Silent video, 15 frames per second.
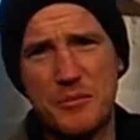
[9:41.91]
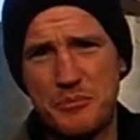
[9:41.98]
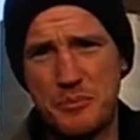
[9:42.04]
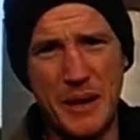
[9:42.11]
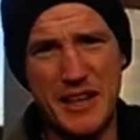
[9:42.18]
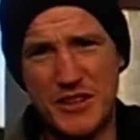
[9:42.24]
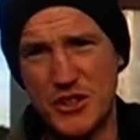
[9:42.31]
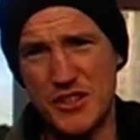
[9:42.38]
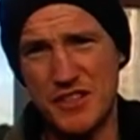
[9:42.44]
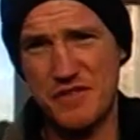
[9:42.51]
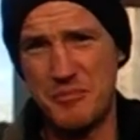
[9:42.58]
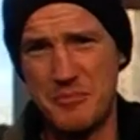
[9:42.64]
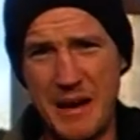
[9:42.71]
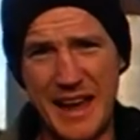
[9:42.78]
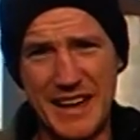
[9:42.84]
pictures
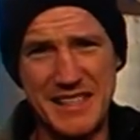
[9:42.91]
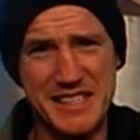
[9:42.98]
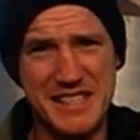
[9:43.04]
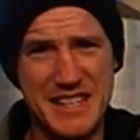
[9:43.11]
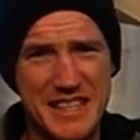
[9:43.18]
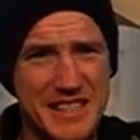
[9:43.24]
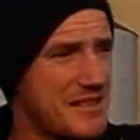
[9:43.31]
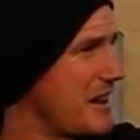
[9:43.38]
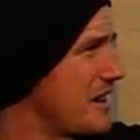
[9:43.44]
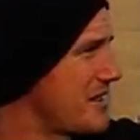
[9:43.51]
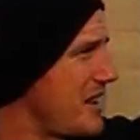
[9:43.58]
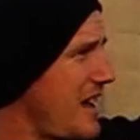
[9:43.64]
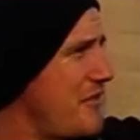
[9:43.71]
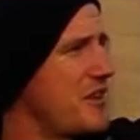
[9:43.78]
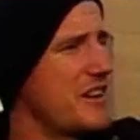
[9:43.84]
from magazine,
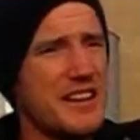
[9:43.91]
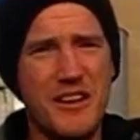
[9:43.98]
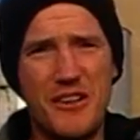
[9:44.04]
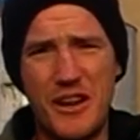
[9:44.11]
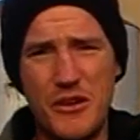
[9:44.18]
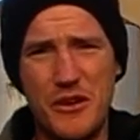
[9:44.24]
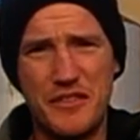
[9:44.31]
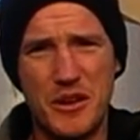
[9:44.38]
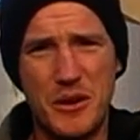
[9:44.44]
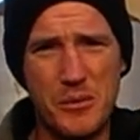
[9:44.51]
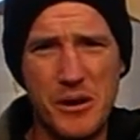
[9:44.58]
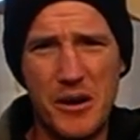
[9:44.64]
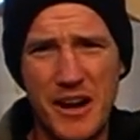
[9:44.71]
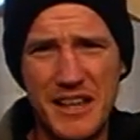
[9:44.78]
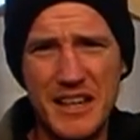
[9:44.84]
everything all over your
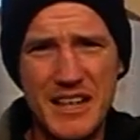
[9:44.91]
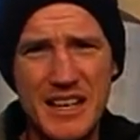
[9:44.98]
wall,